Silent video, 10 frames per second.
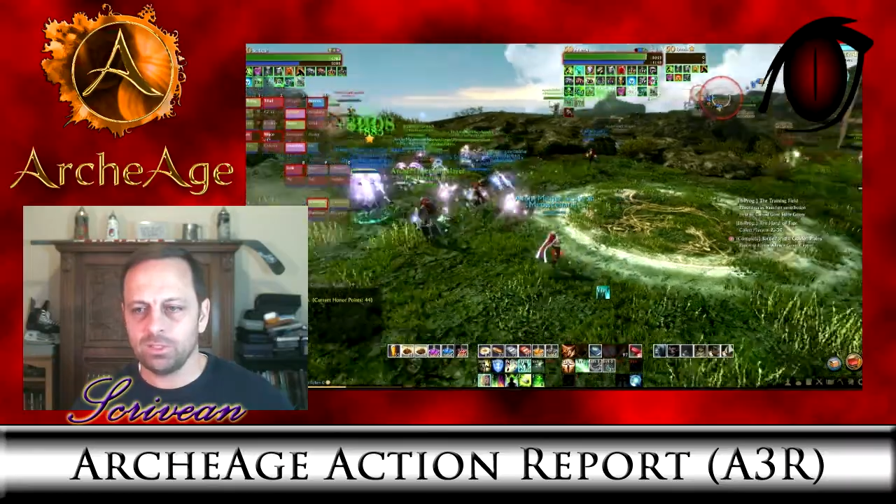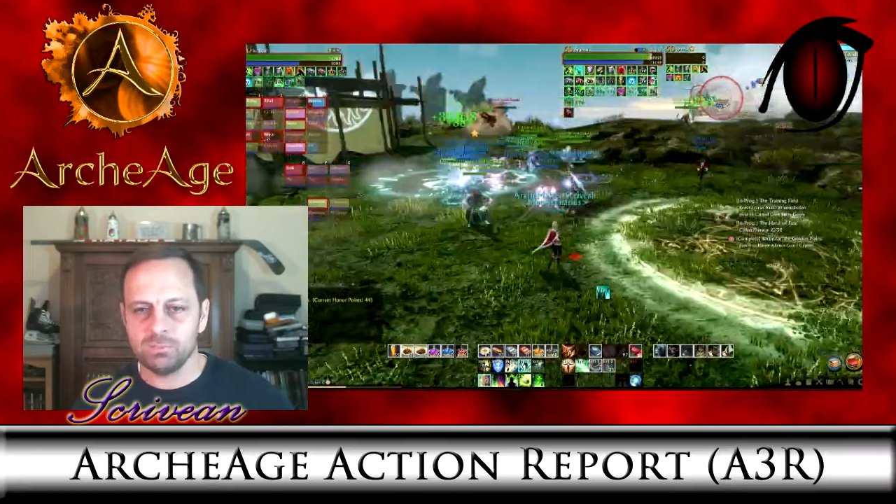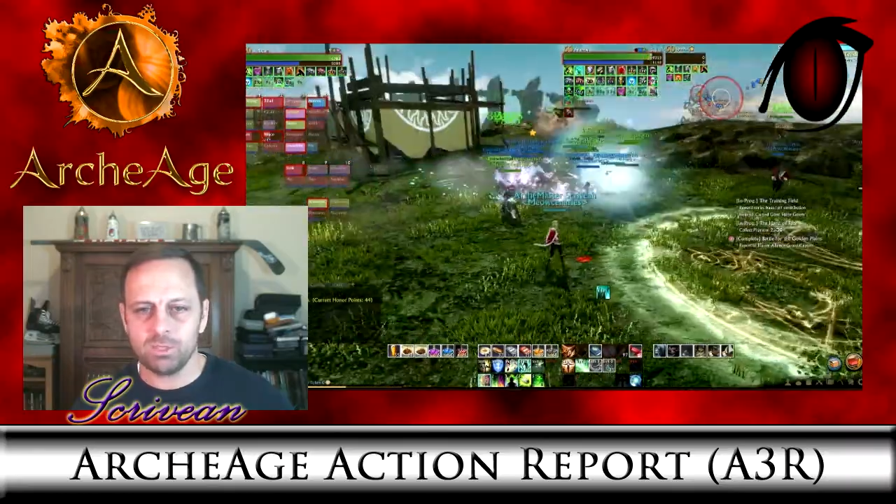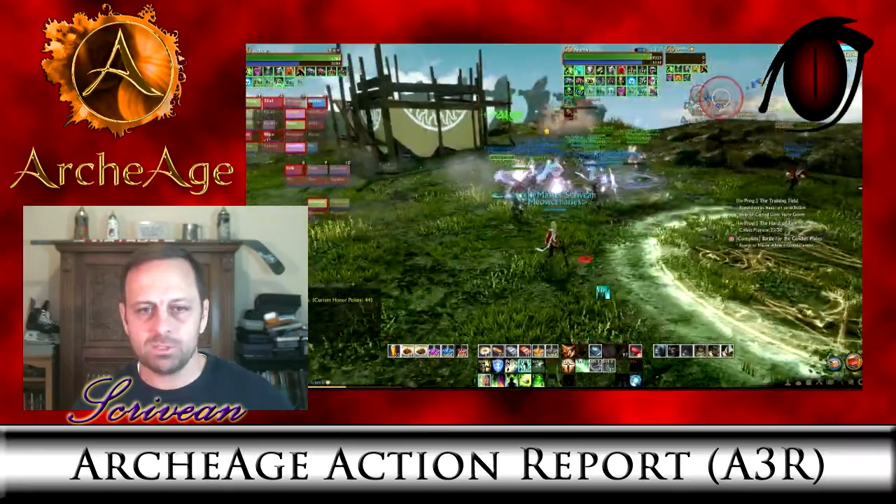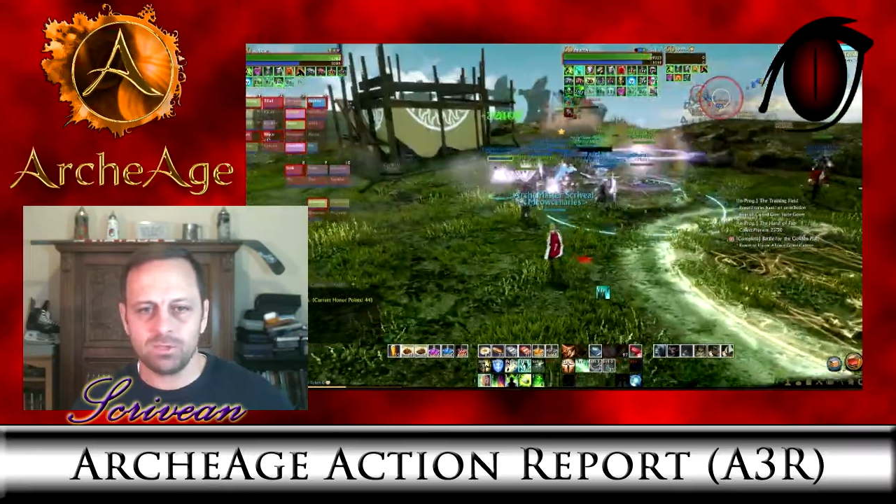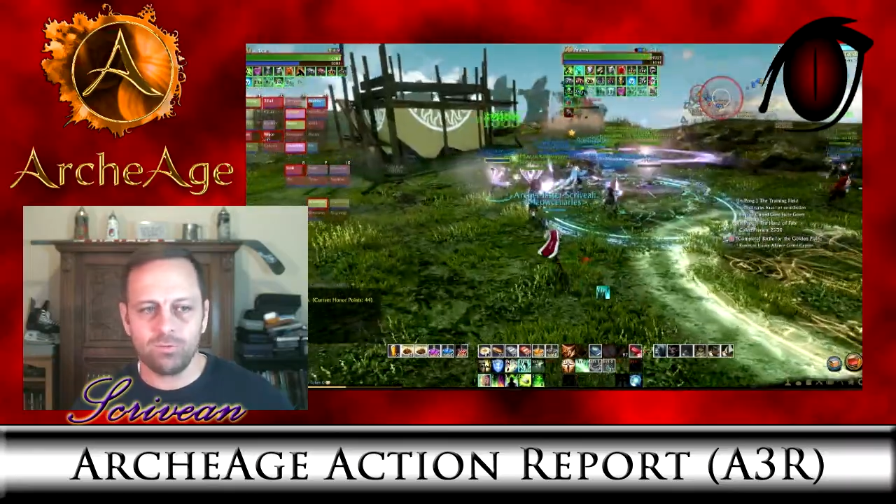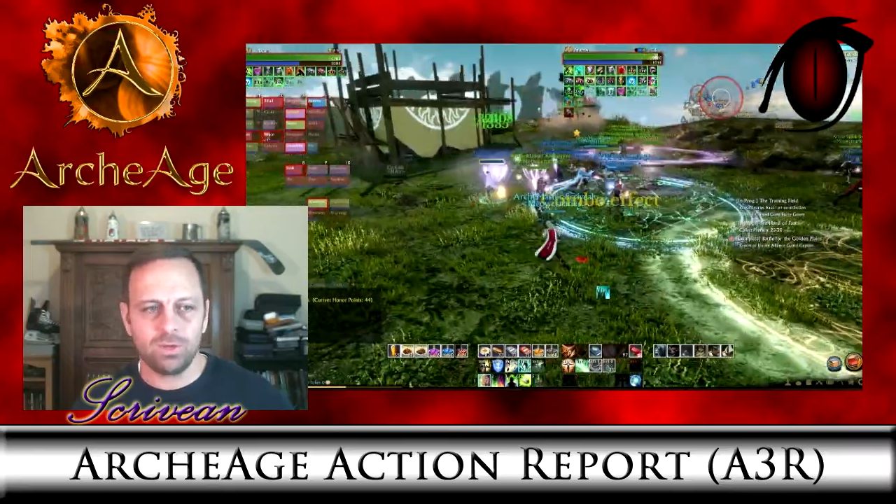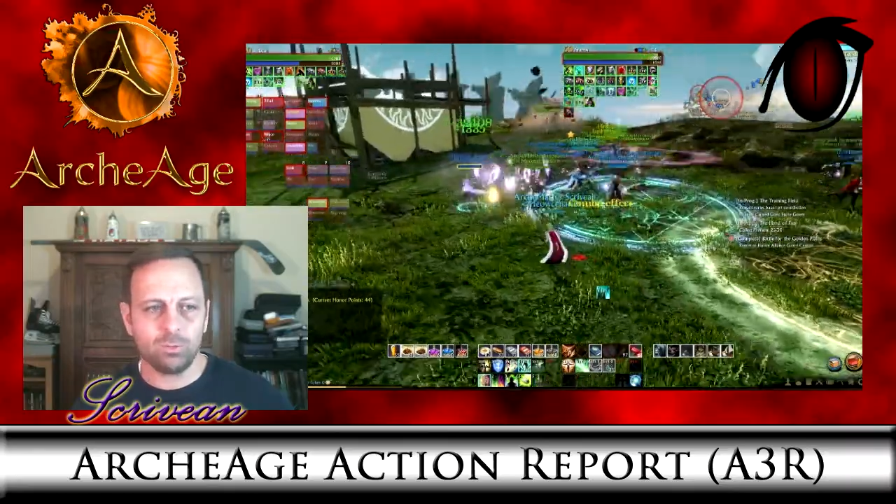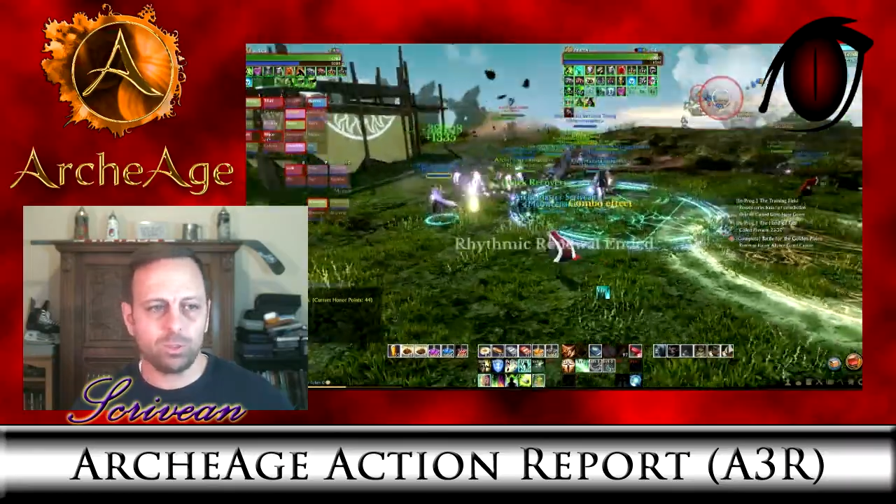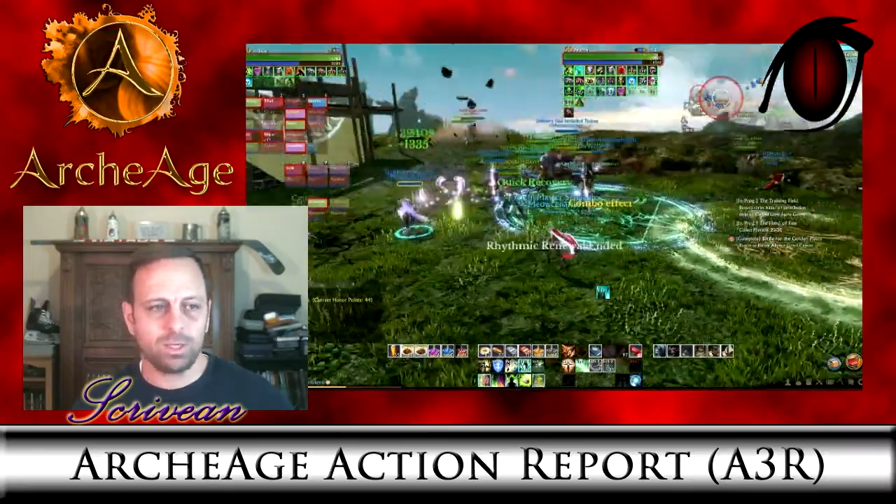some other stuff we
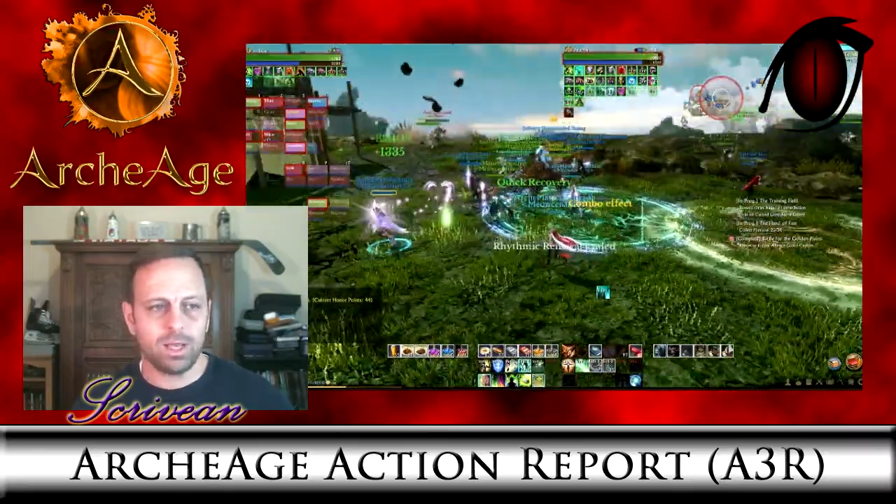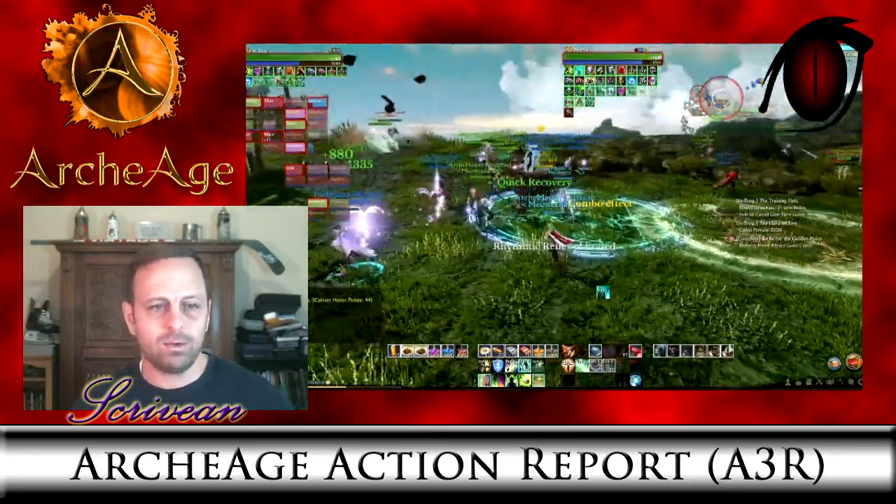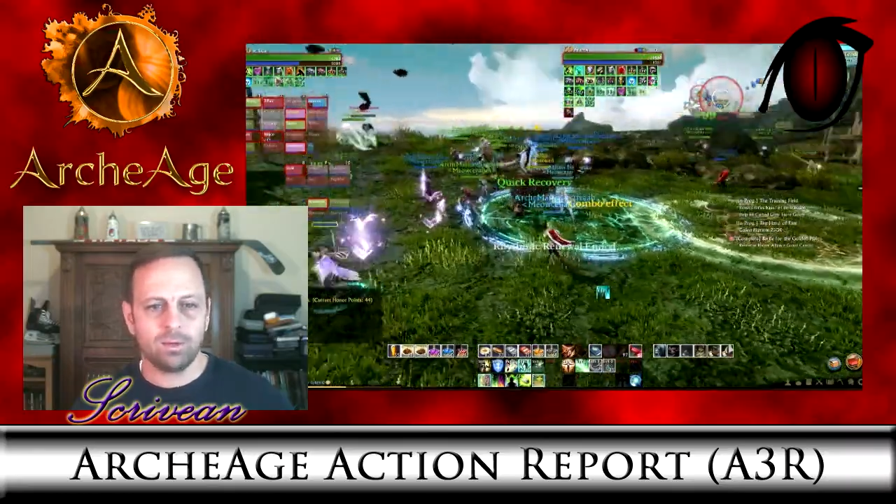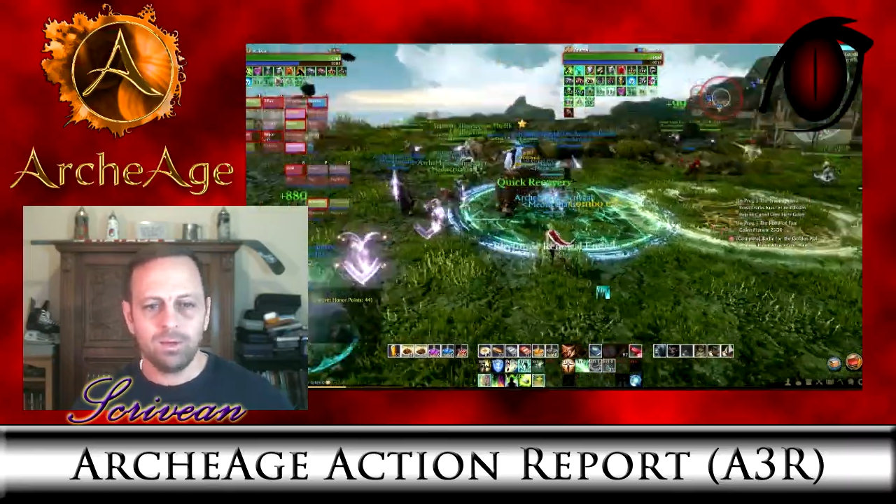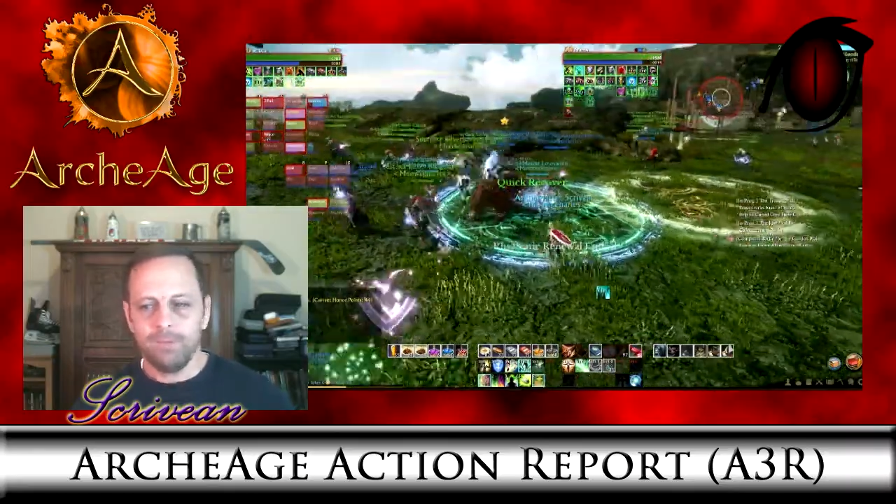have to work out.